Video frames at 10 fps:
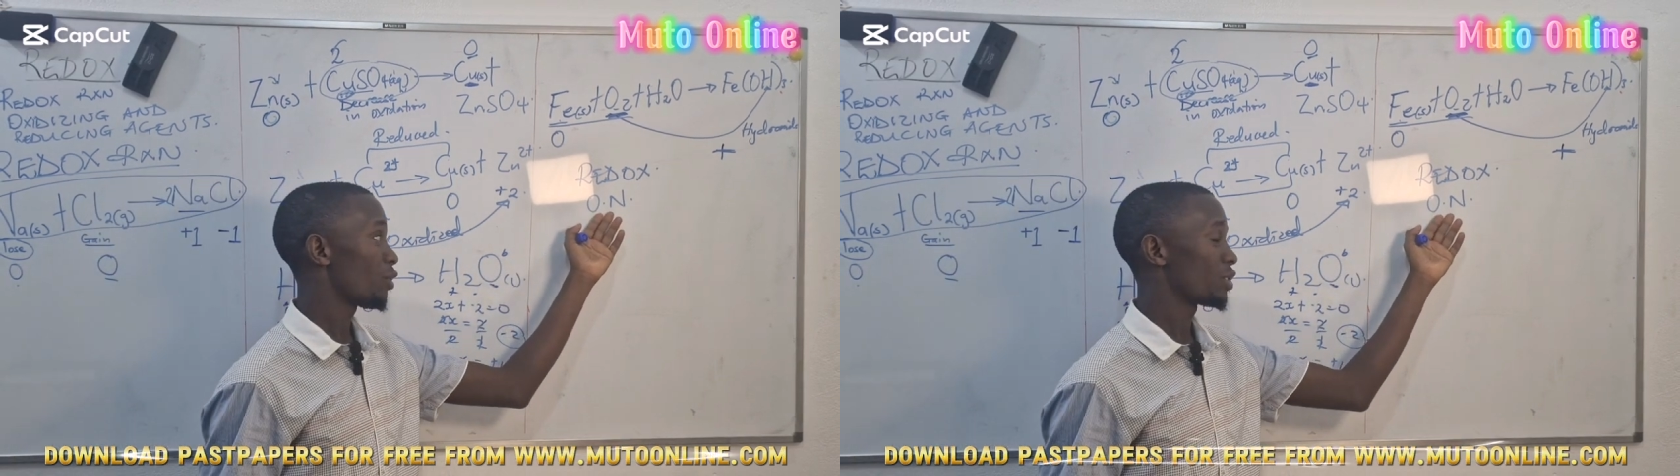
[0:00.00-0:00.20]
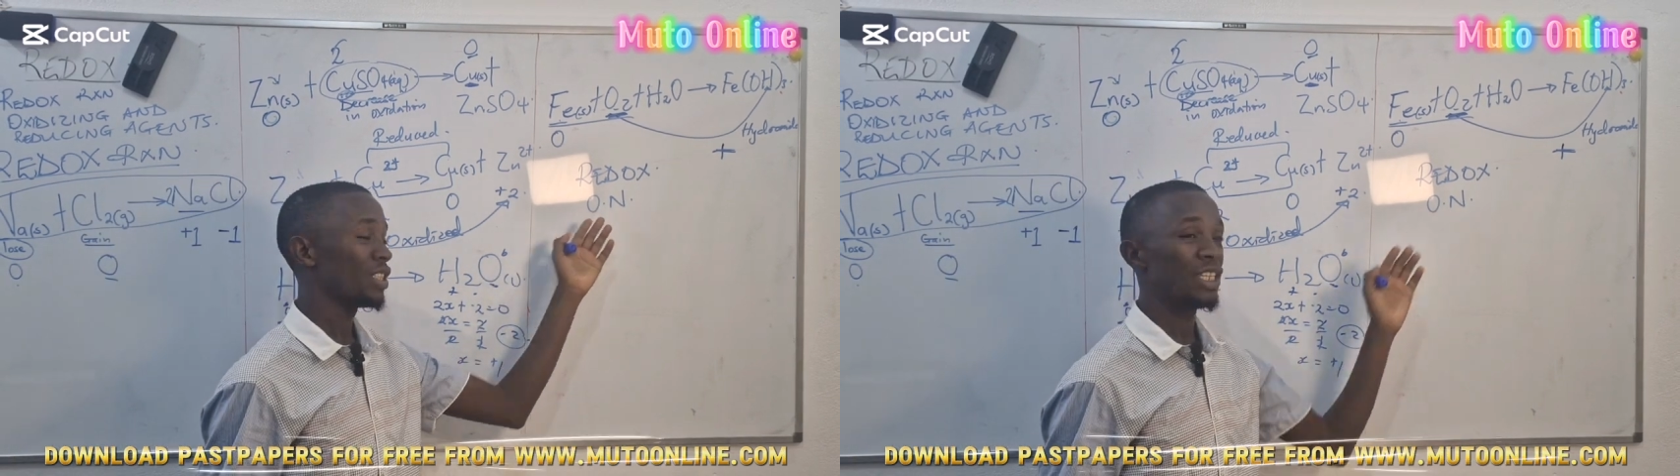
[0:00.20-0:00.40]

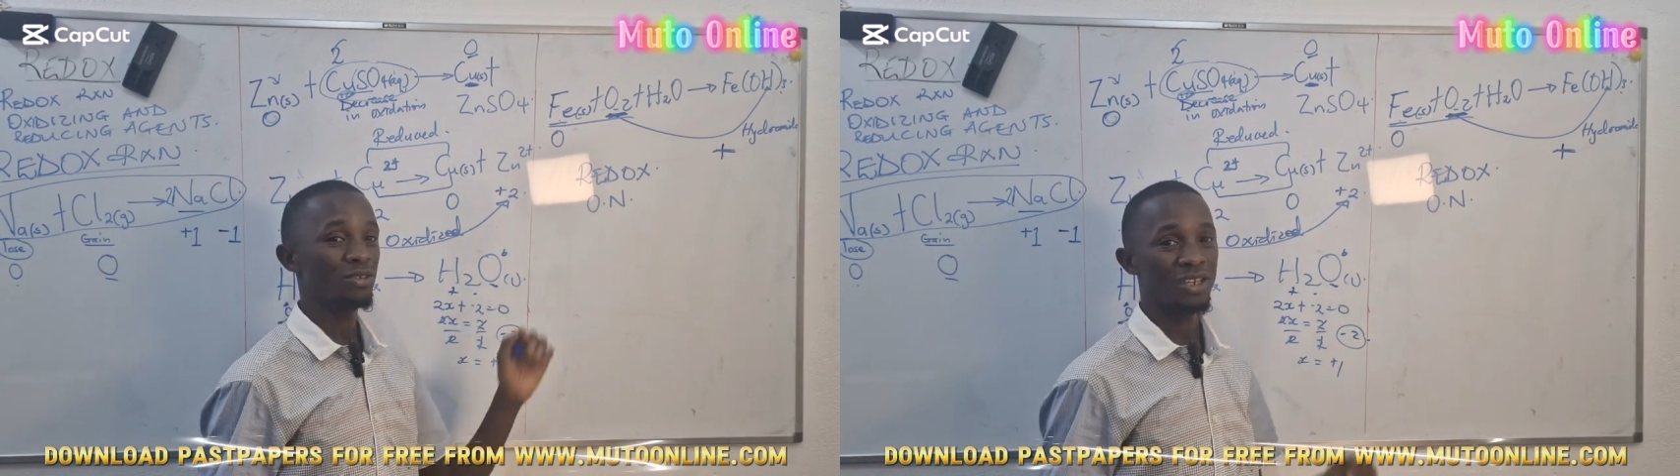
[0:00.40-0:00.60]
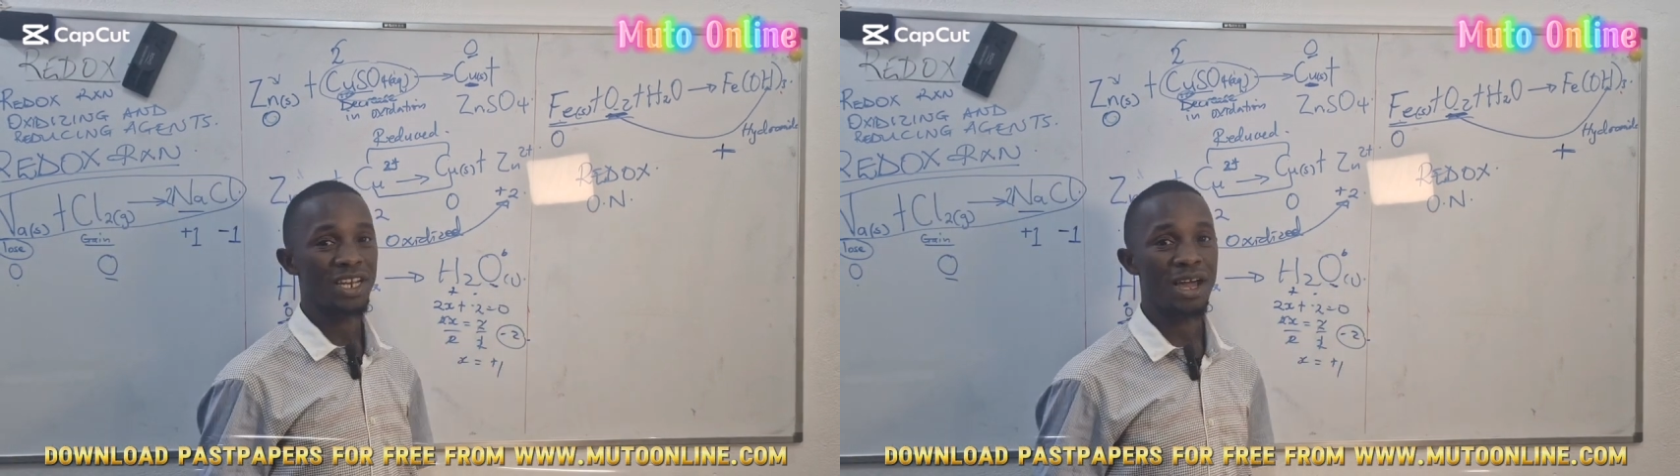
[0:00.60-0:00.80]

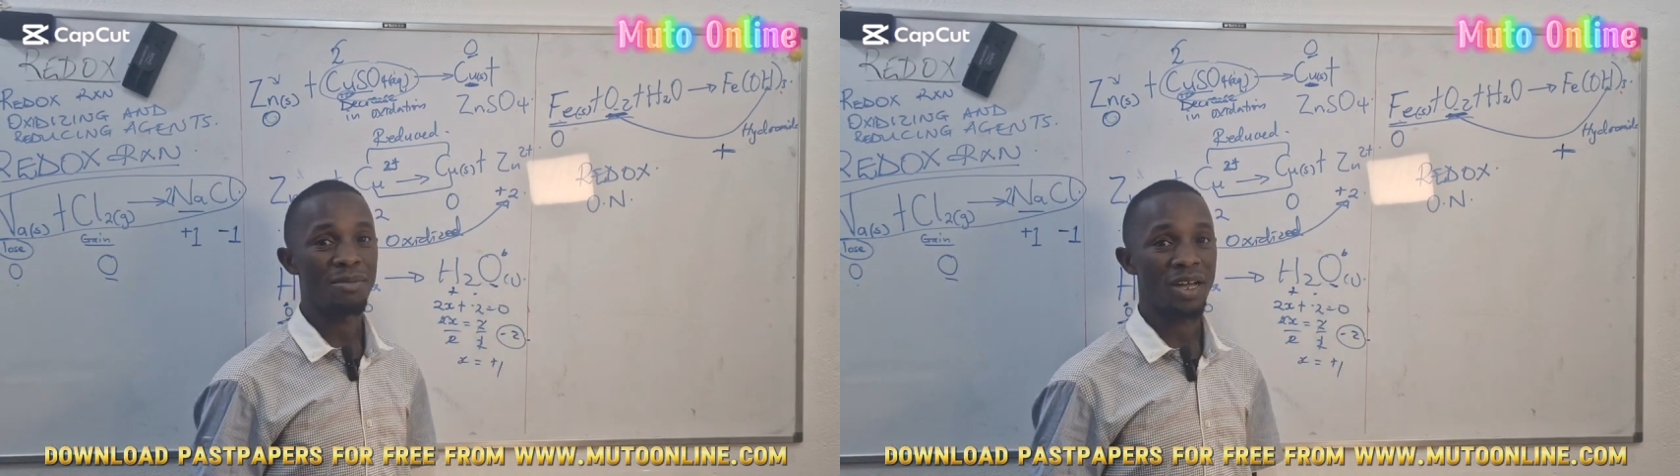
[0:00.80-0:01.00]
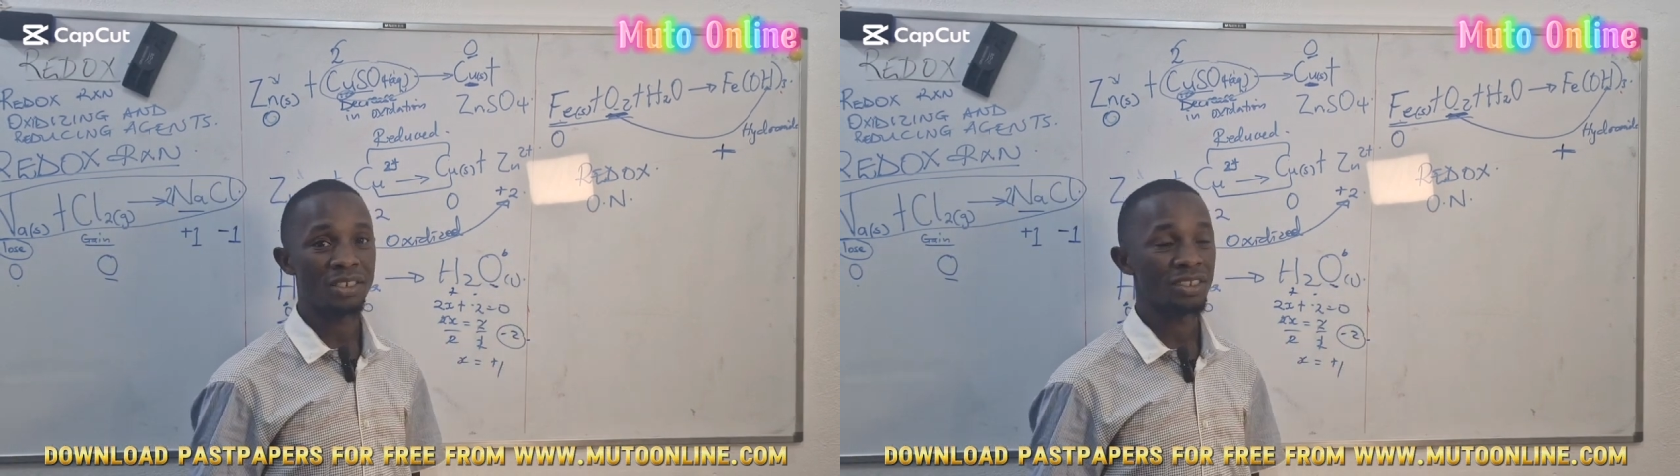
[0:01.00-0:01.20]
oxidation
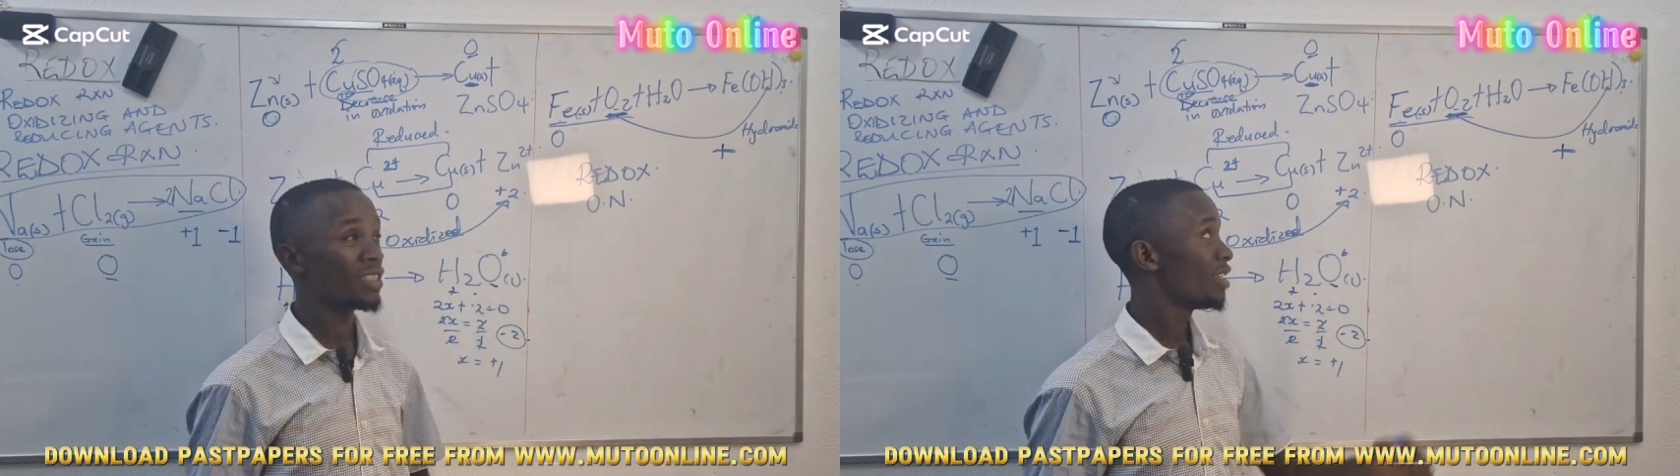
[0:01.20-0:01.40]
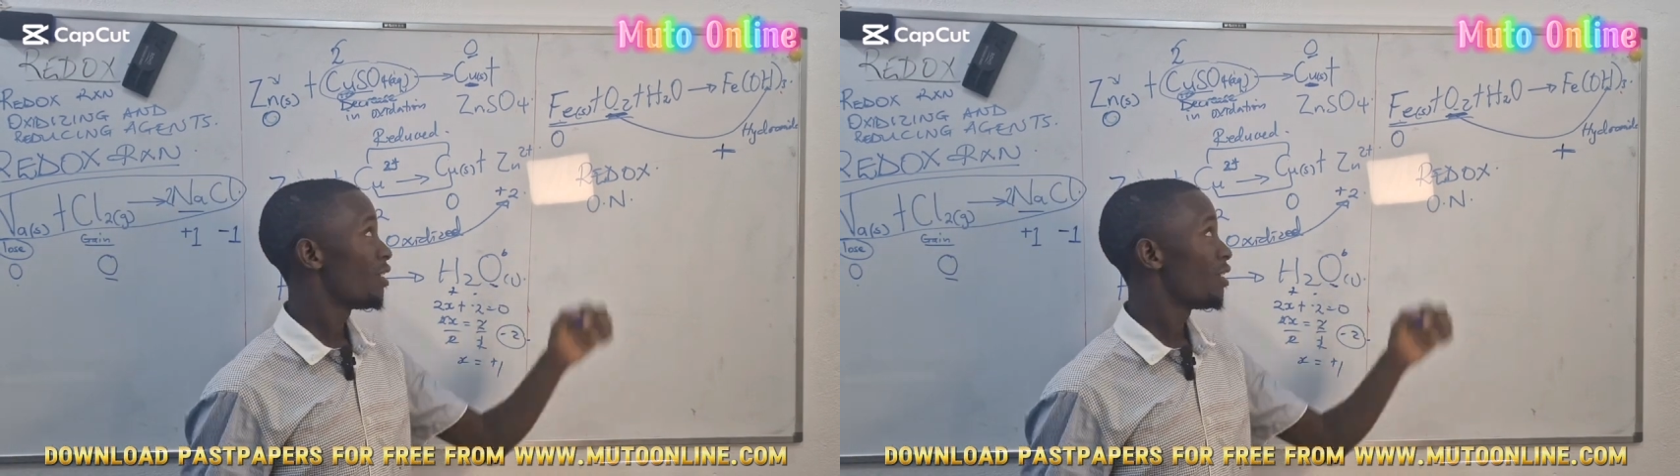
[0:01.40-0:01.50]
numbers